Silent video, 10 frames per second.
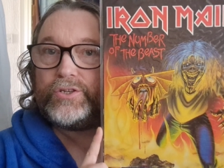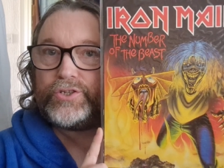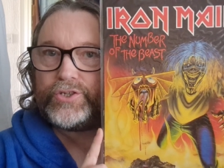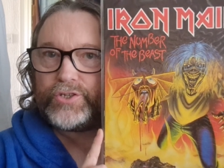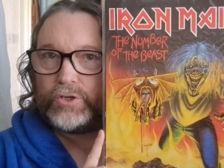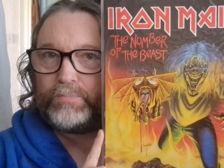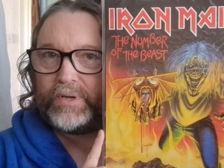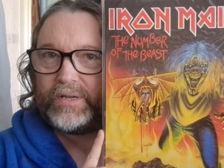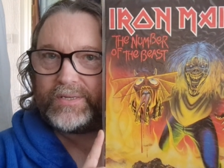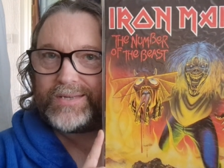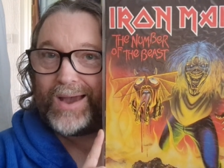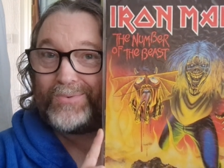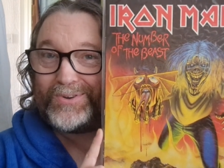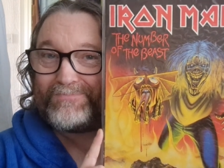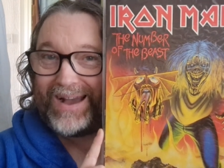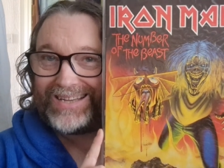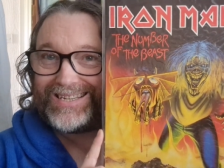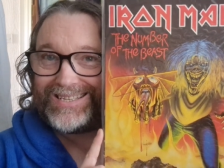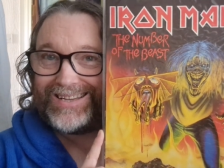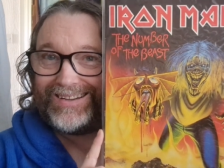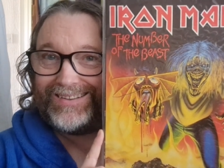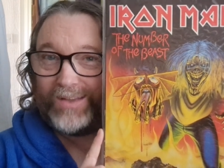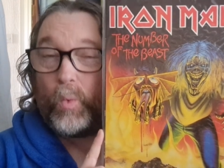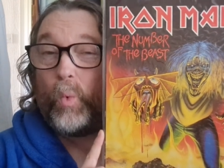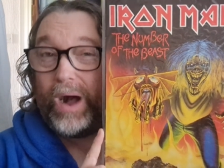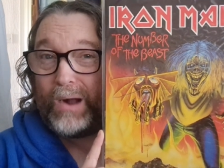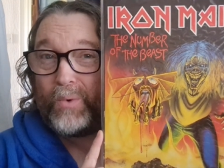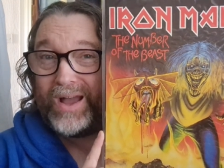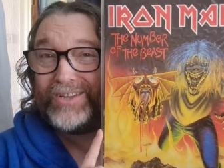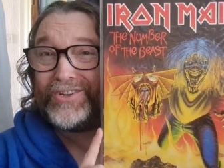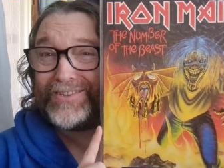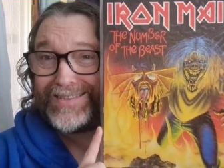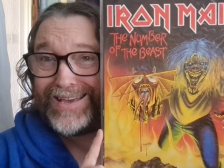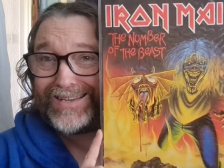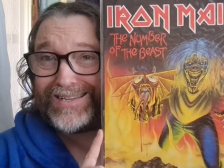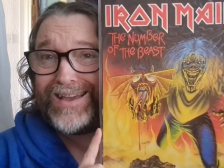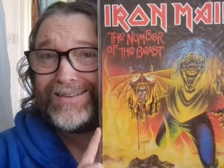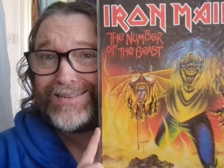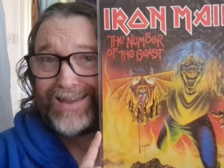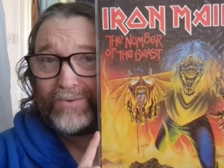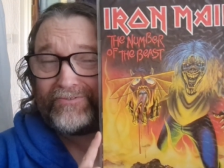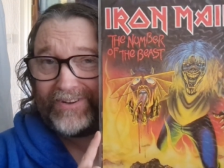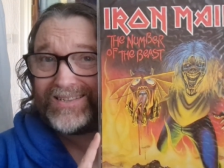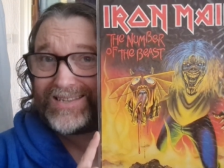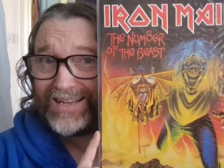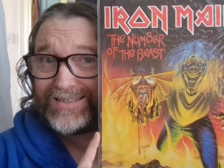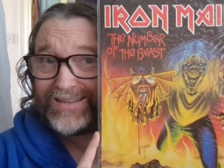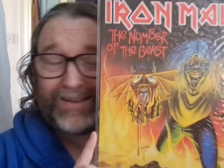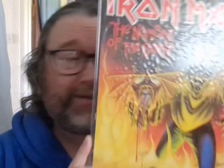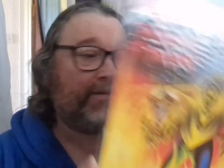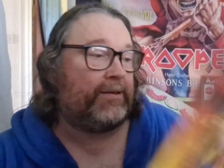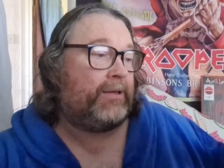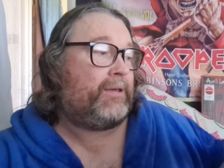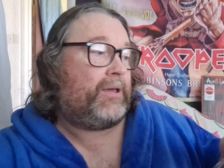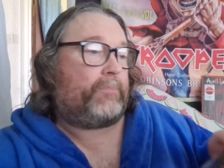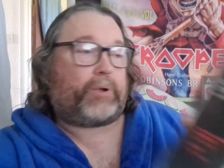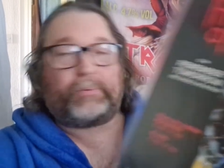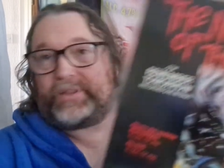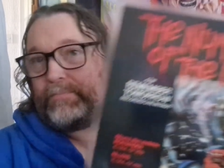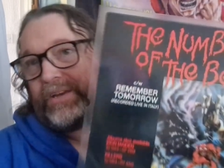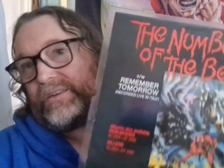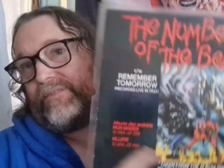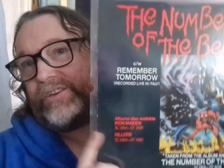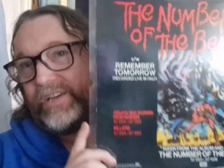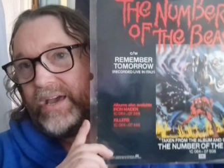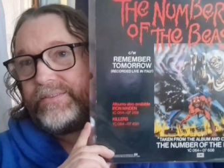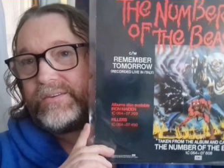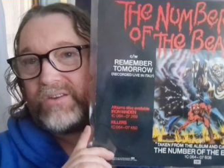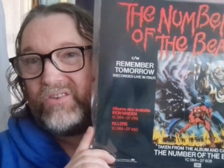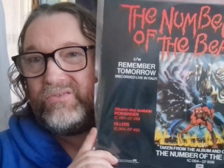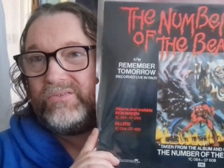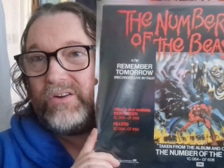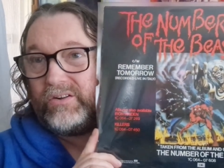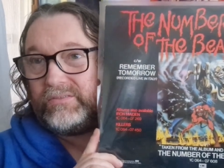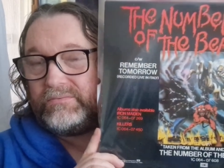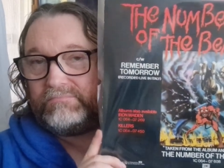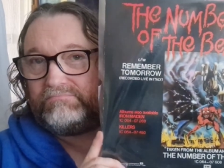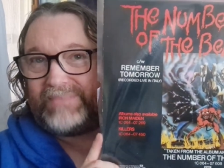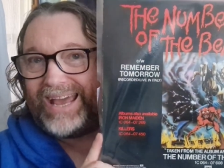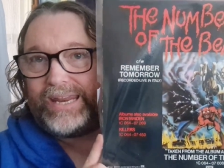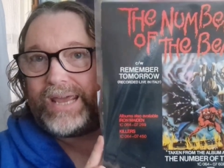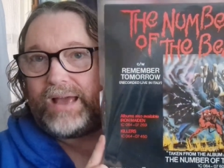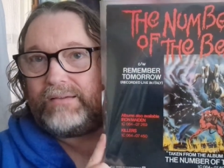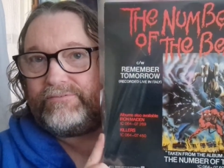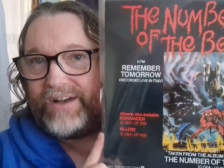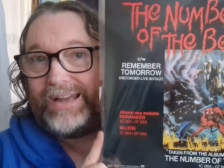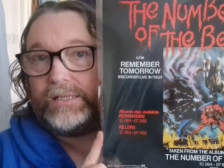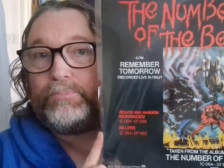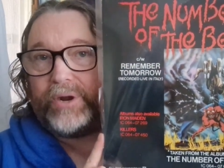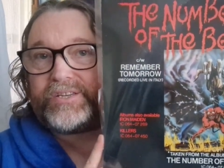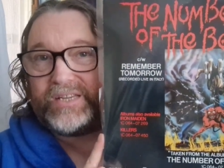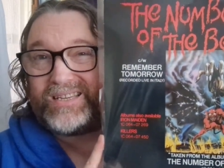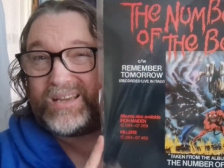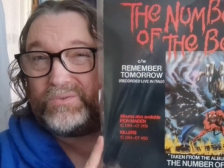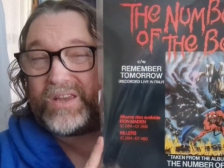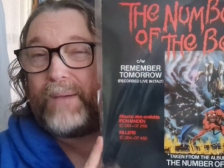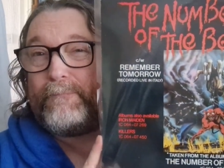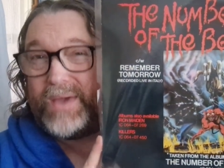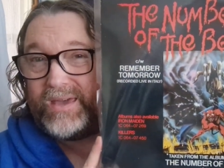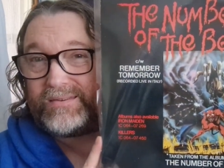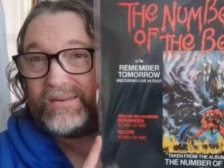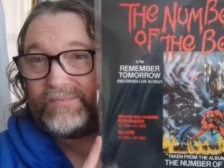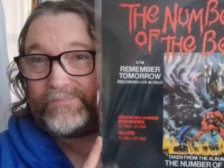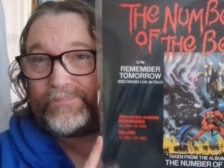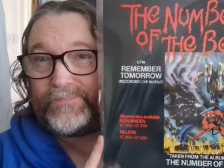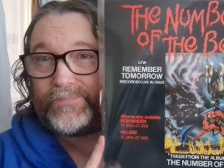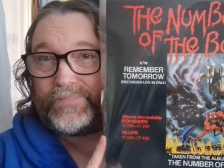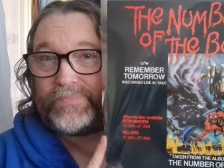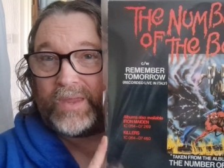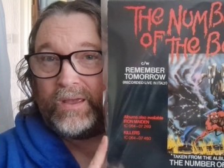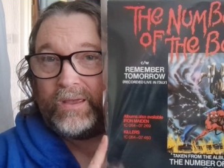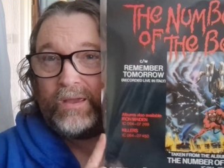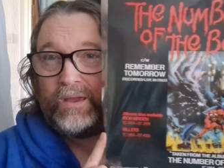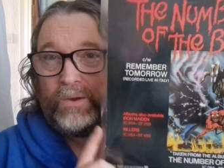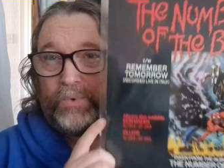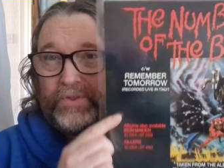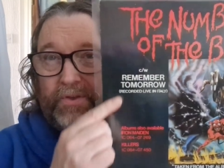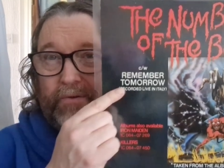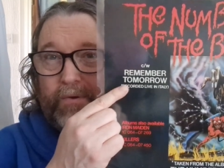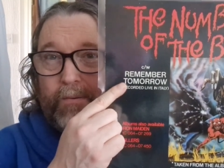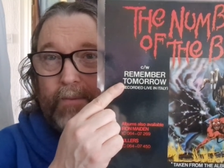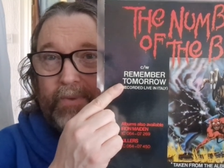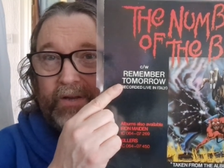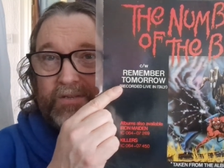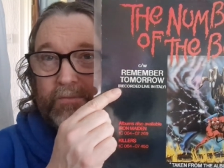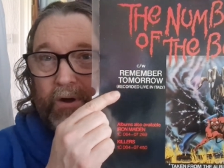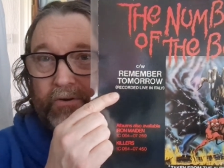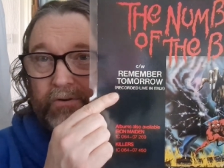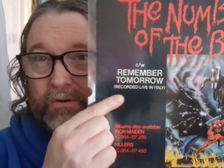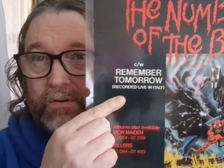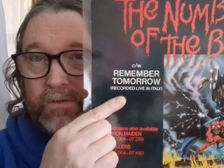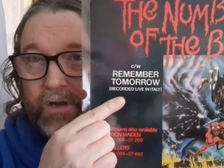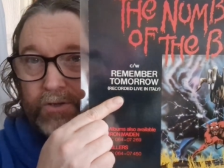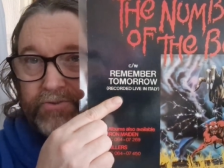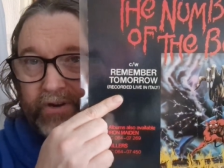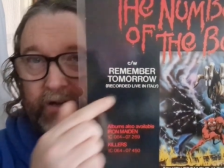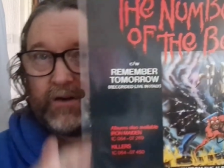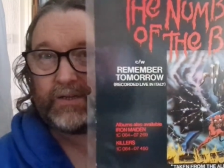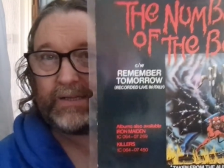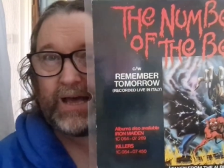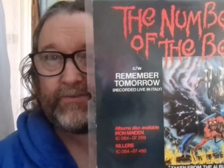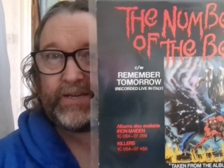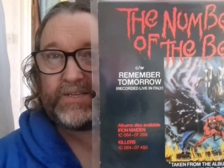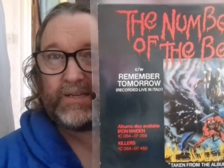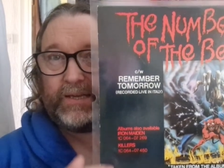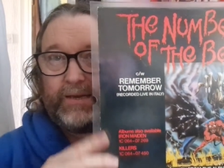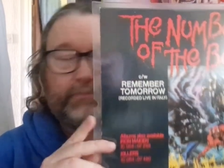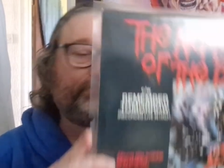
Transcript: Super sound maxi single. Wow, does this sound fantastic. Probably the best I've actually heard the song on any vinyl pressing. It sounds amazing. With Remember Tomorrow, not recorded live in Italy.